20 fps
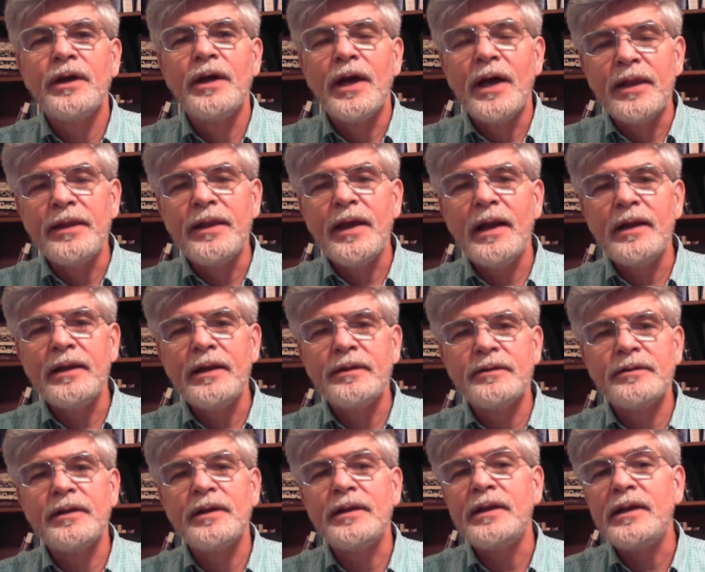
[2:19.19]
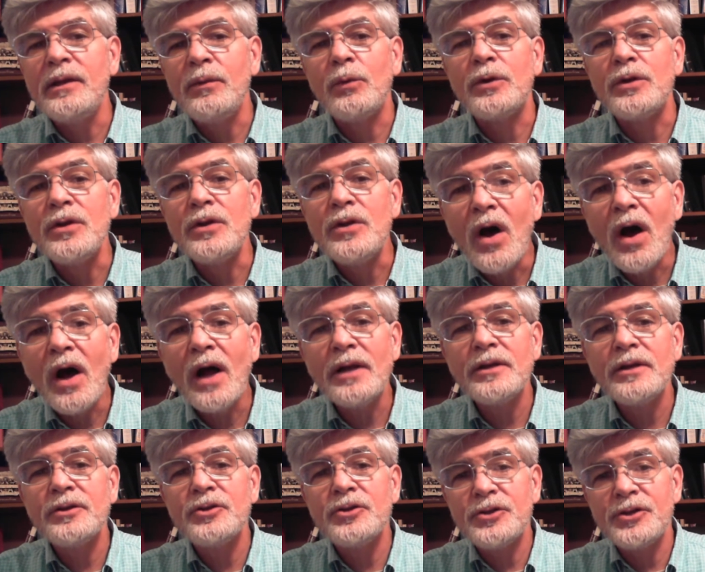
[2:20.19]
and that is that he would not
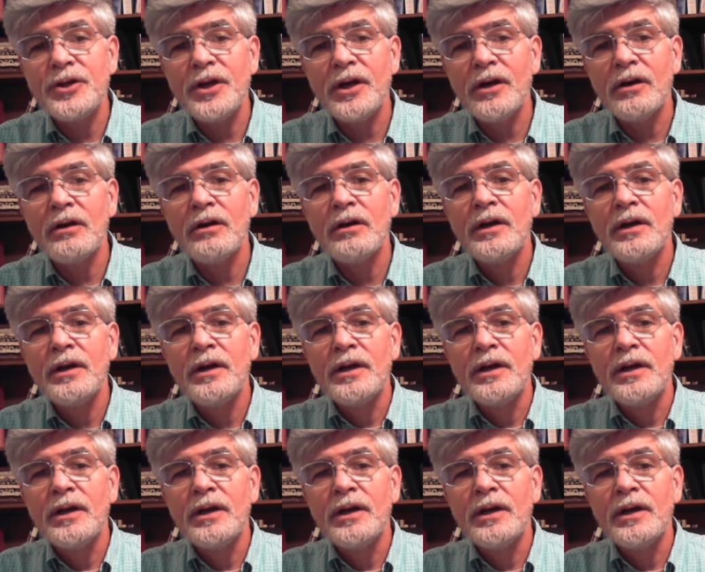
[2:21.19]
share